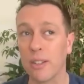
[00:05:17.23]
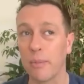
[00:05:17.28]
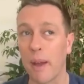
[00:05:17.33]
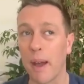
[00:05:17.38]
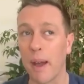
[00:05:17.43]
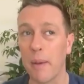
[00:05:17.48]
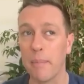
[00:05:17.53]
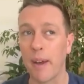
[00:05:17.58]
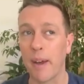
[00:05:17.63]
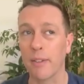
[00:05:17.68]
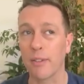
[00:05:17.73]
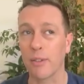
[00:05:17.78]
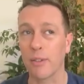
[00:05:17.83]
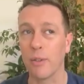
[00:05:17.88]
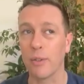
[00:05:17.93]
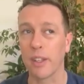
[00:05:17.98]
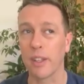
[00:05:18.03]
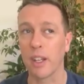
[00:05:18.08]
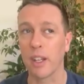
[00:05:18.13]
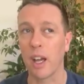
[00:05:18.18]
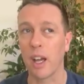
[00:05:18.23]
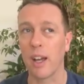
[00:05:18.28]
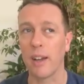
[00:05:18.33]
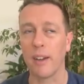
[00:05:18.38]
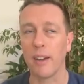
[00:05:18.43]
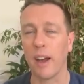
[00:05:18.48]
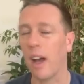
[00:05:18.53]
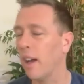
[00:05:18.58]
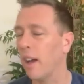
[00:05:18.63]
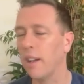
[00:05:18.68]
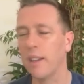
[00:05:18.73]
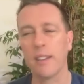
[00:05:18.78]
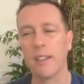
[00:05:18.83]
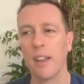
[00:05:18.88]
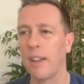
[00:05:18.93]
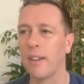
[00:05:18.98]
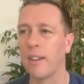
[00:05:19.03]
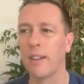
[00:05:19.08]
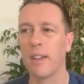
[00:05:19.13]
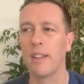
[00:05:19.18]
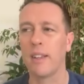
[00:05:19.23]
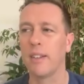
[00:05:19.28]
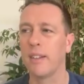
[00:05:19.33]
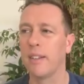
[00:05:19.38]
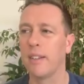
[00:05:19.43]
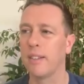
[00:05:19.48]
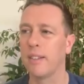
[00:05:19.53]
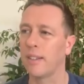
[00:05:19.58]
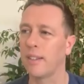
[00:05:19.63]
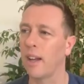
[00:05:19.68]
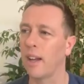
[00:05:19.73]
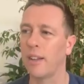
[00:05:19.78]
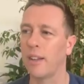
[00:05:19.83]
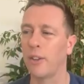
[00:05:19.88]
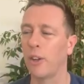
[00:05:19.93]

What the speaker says: about Basil that I